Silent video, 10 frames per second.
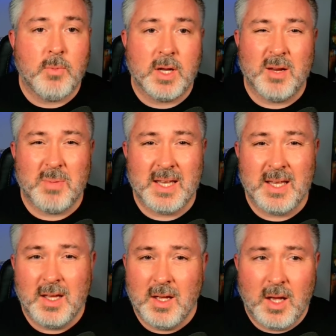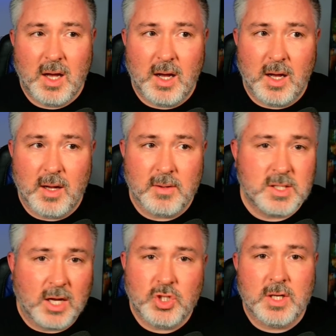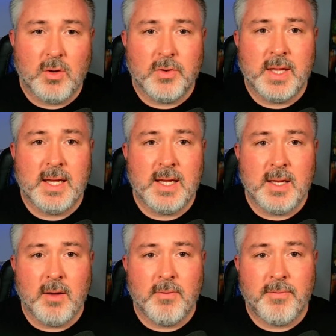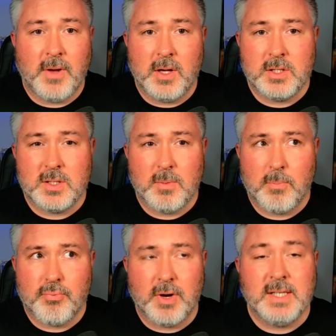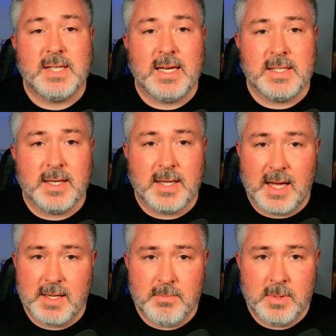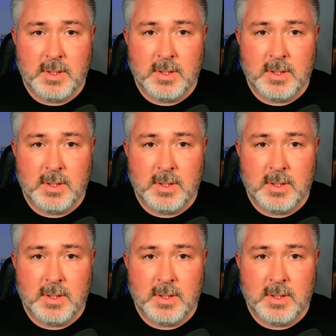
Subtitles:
We're going to be touching on the first pre-season game